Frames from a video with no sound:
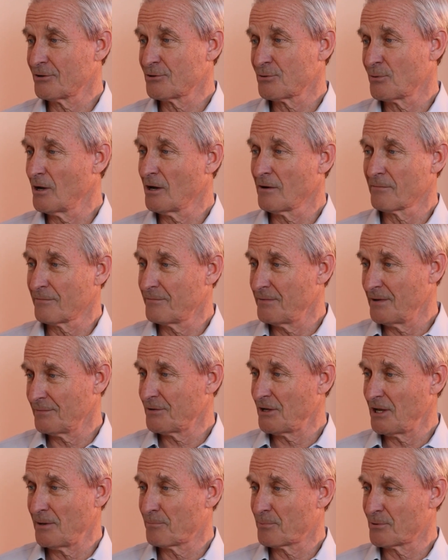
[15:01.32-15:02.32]
at 12 or
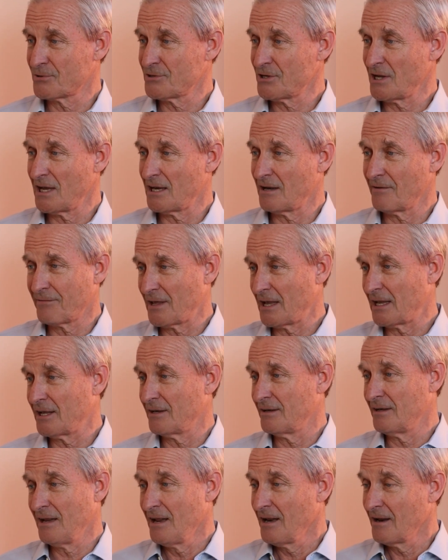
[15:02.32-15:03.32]
15% if
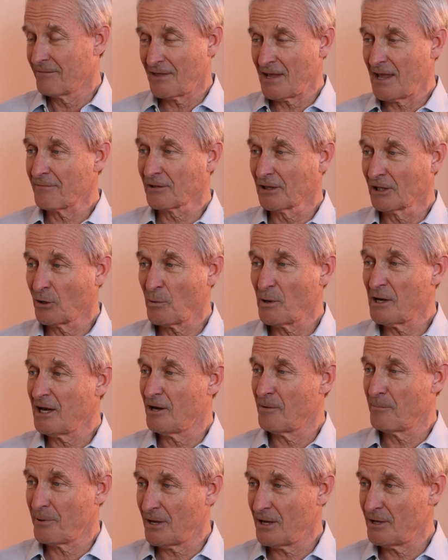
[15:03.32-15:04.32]
they had the liquidity
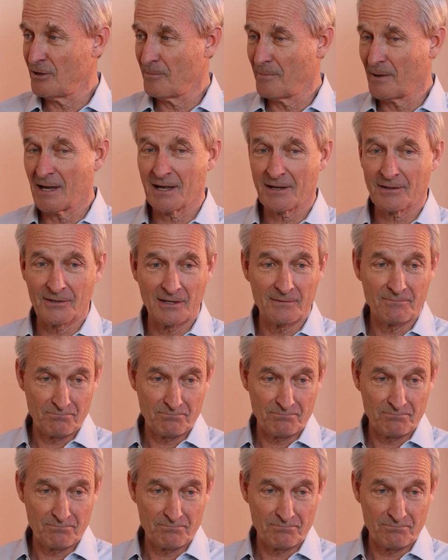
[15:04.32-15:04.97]
to pay you back.